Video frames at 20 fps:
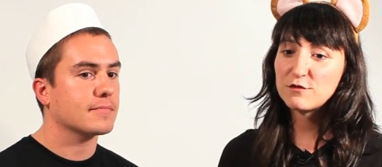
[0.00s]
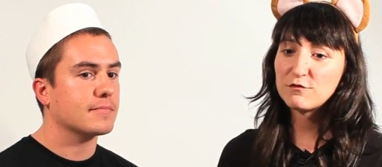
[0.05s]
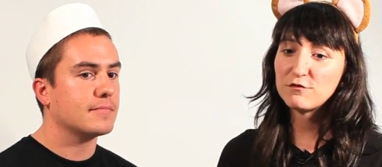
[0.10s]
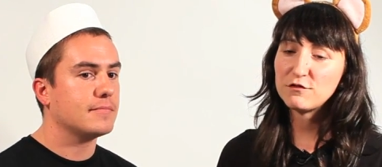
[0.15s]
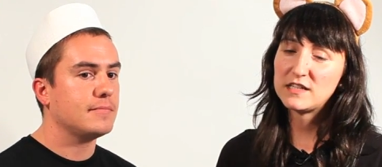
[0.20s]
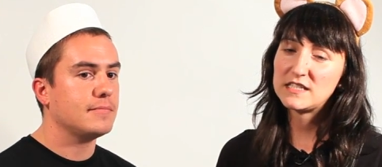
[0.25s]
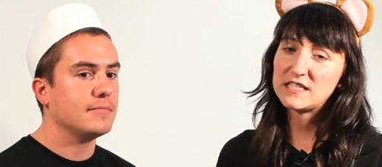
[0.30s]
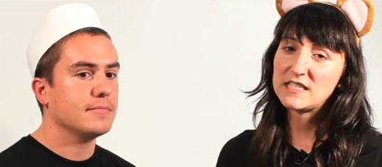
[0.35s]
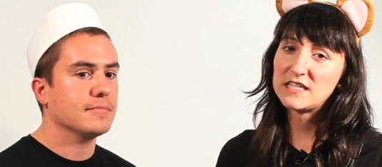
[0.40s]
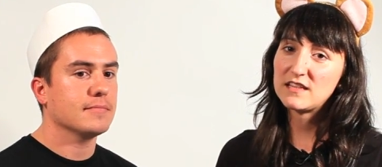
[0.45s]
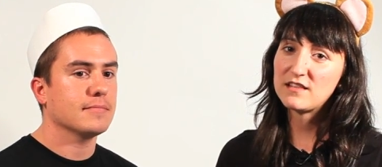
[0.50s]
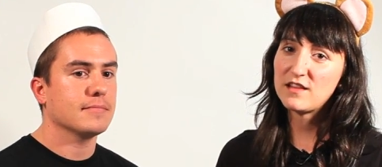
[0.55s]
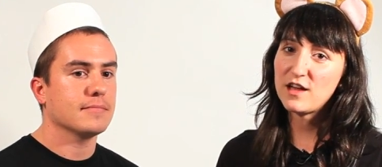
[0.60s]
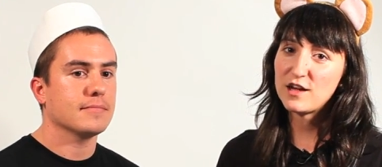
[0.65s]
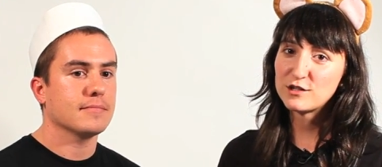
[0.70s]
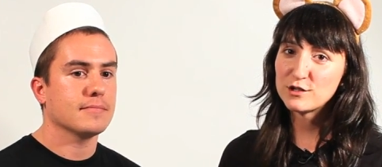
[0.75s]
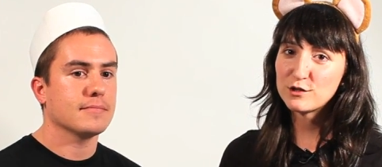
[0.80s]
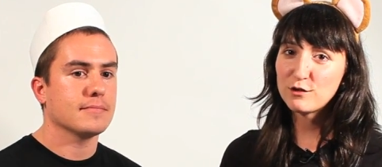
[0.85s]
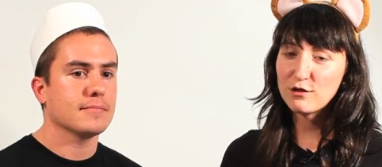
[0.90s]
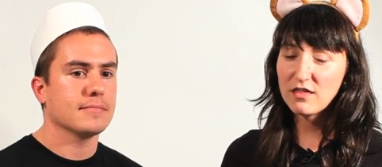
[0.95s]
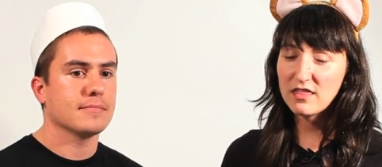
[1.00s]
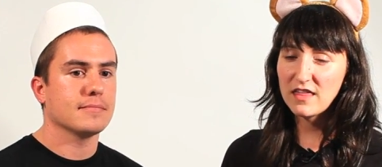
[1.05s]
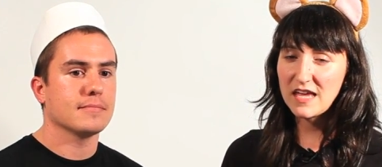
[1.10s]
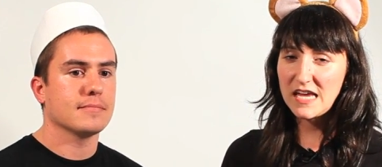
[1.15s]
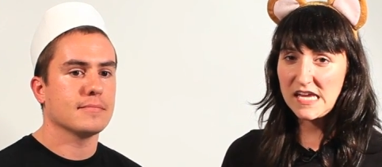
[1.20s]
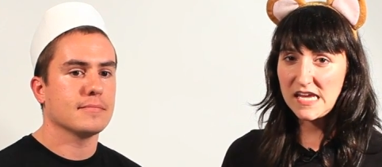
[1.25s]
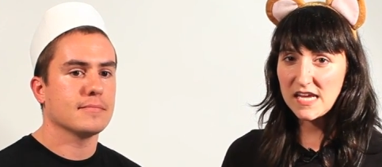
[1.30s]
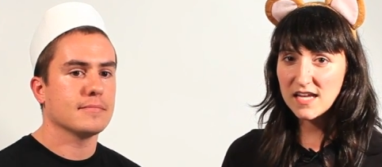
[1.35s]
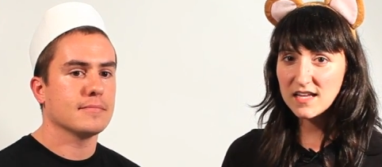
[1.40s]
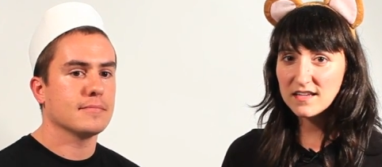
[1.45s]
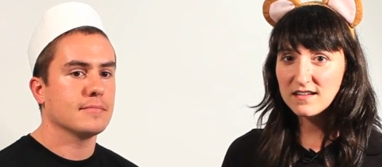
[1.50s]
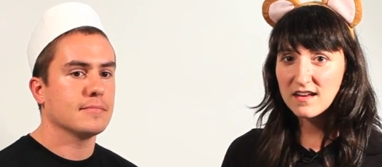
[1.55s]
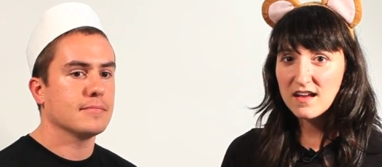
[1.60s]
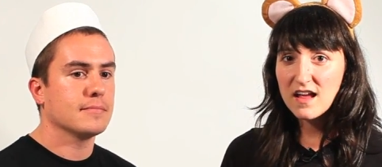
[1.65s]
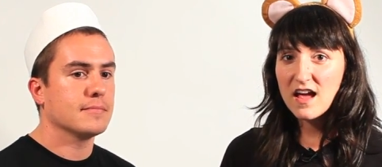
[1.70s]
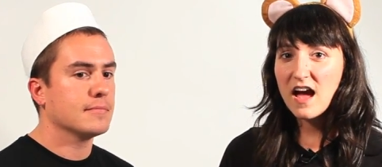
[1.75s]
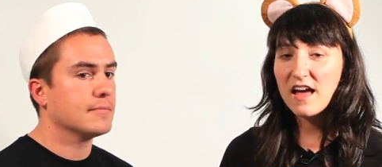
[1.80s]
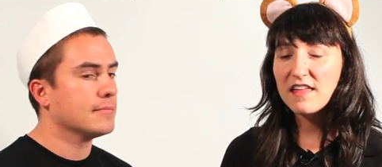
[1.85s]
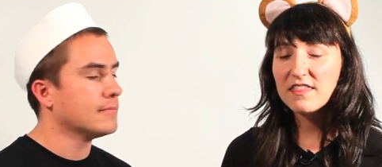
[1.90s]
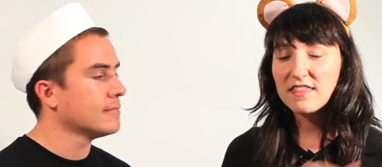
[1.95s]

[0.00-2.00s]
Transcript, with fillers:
Speaker 1: of reason and logical thinking. I